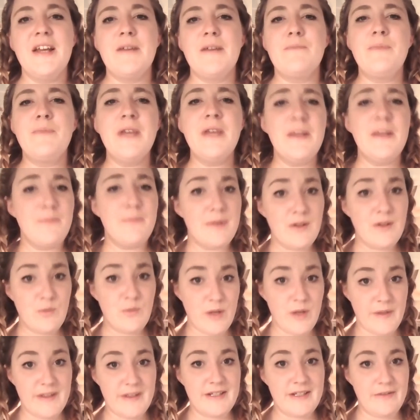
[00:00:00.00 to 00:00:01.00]
People
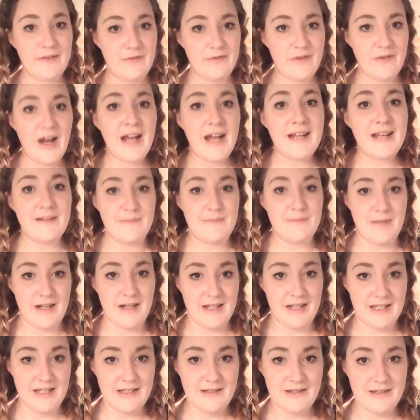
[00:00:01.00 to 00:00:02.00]
with a defined
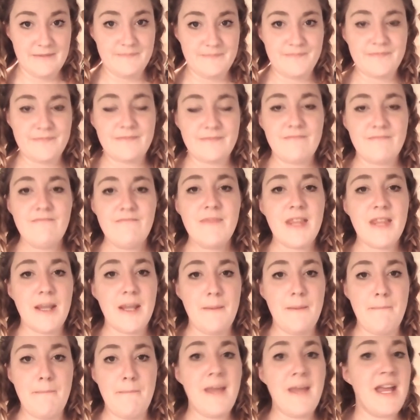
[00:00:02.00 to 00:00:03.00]
mind
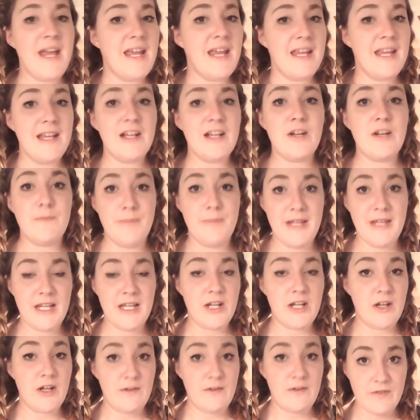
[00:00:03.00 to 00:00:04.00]
may be
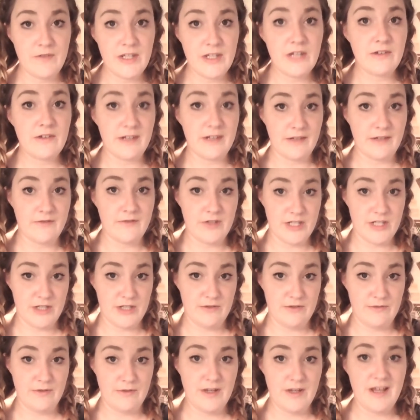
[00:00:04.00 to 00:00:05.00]
confusing for
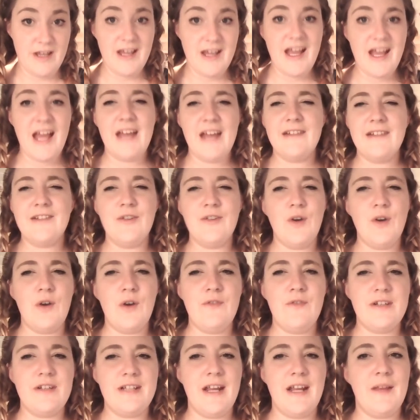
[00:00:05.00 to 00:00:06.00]
you as you
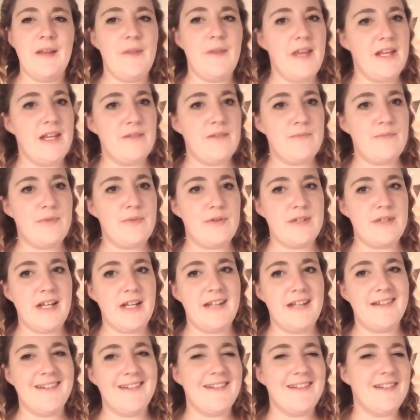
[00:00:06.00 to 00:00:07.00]
overtake the input
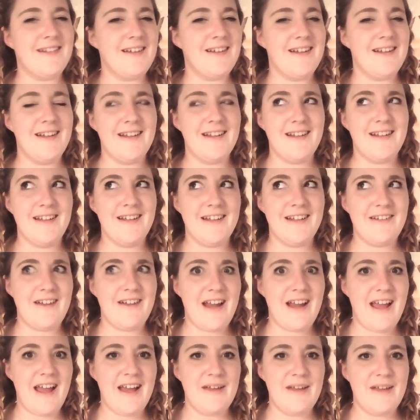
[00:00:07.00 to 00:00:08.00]
and suddenly your
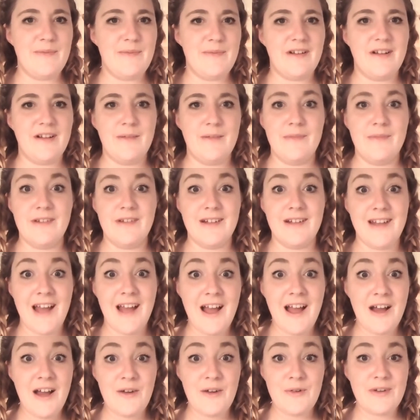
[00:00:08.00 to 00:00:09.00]
head becomes
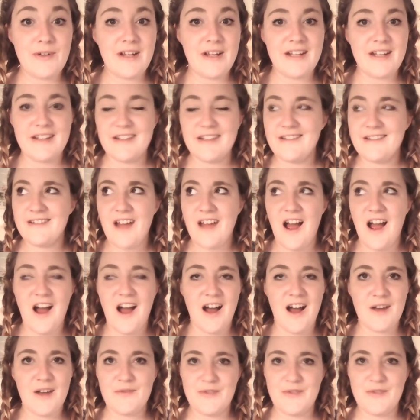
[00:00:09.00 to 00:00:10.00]
loud and it's
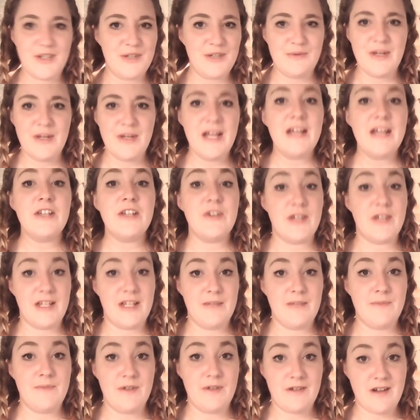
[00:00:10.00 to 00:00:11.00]
hard for you to
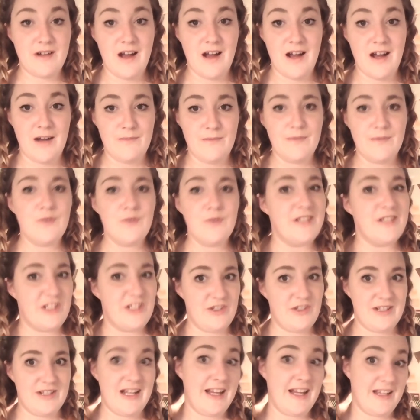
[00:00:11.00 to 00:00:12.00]
keep your calm, which
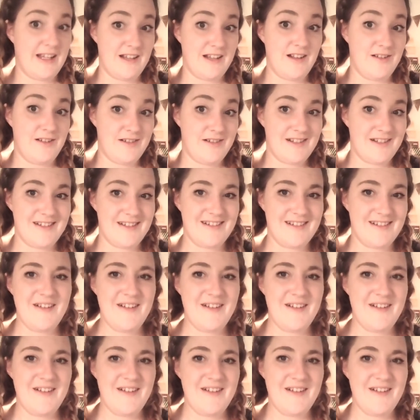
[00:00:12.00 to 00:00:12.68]
you like a lot.